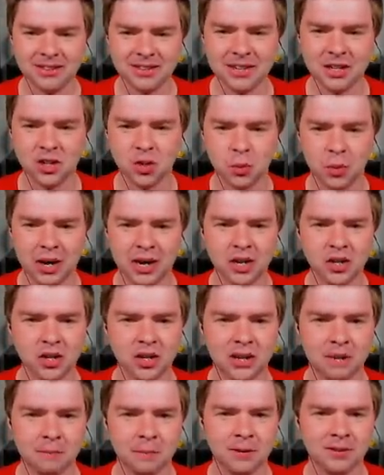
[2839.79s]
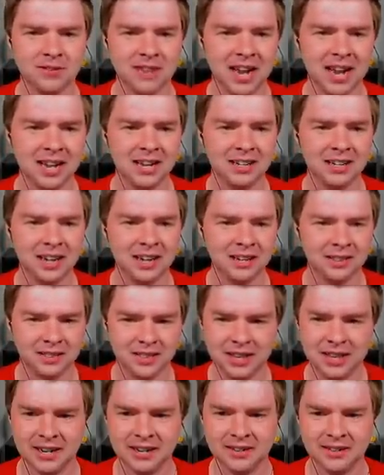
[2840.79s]
situation and pretend like
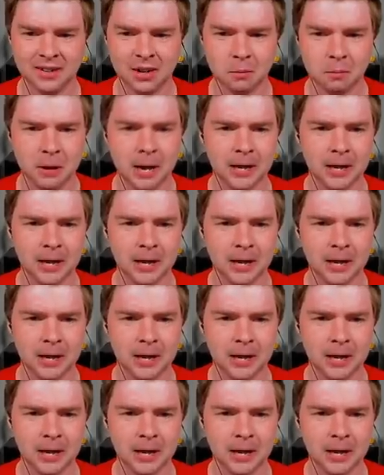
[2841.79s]
things are